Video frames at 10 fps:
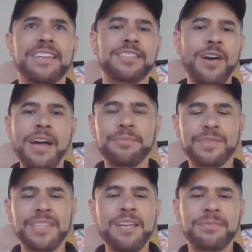So
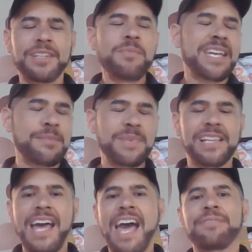they're making me
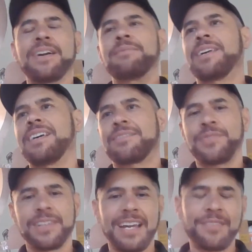laugh. I'm
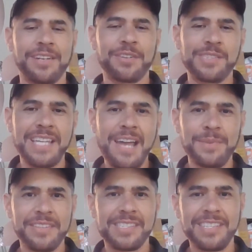fucking having a good time, and
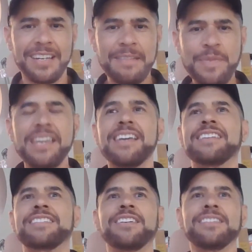all of a sudden,
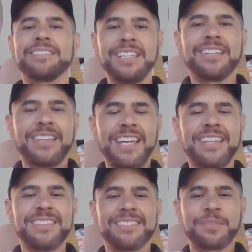so
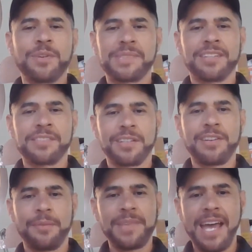then the room starts to
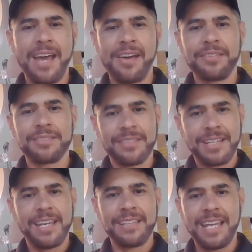calm down.
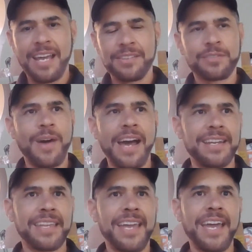Okay, now it's quiet
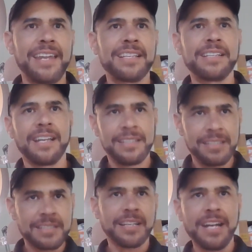again, and
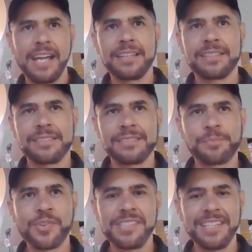it's like, all right,
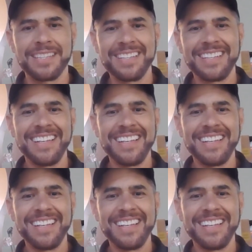proceed.